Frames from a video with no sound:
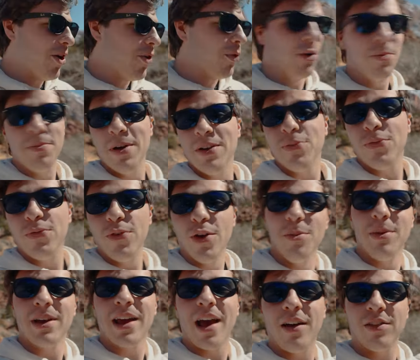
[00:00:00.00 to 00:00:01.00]
We've been
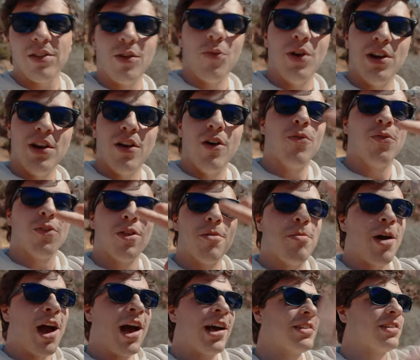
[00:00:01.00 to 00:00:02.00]
filming out the window for the
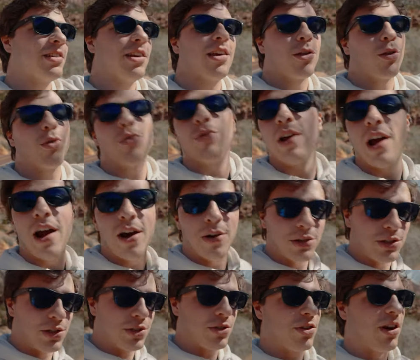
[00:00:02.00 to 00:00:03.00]
past like 3
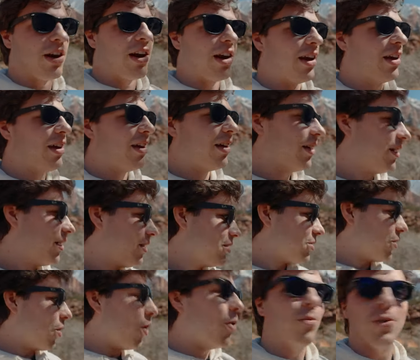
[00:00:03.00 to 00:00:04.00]
hours straight.
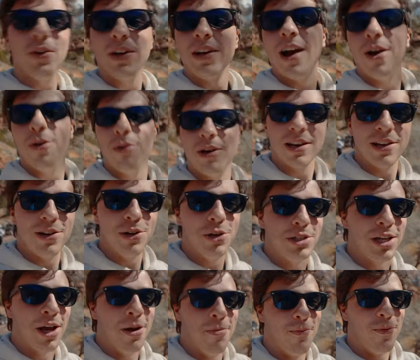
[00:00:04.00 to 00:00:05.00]
So hopefully now we can do
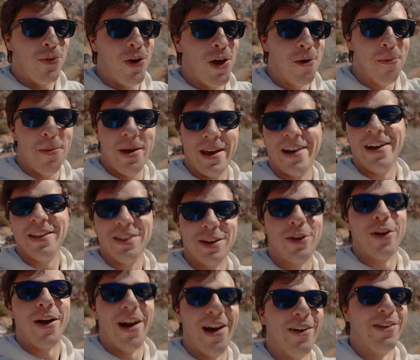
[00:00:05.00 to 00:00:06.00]
some filming on the
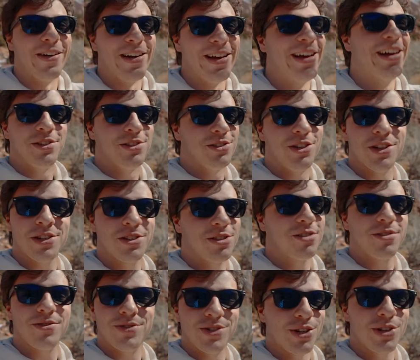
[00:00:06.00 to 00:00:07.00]
ground.
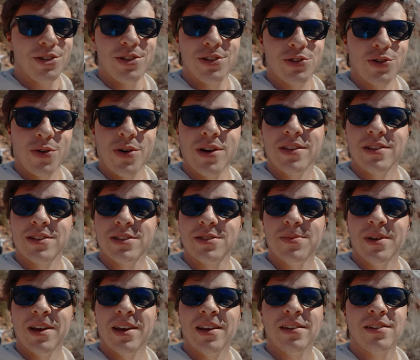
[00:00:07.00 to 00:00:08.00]
Just enjoy this,
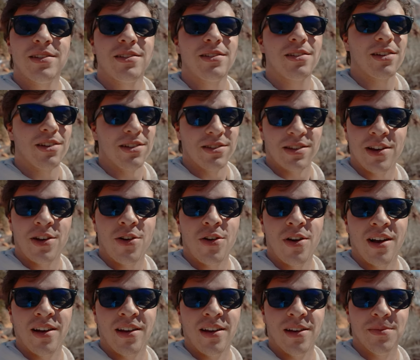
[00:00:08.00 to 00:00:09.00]
man. Cause I know
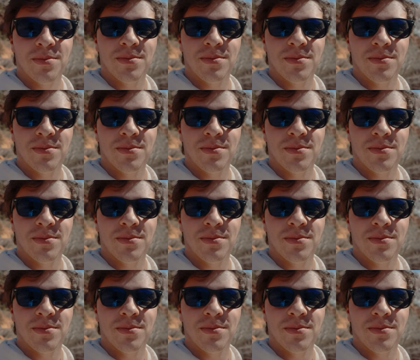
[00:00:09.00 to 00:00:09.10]
I am.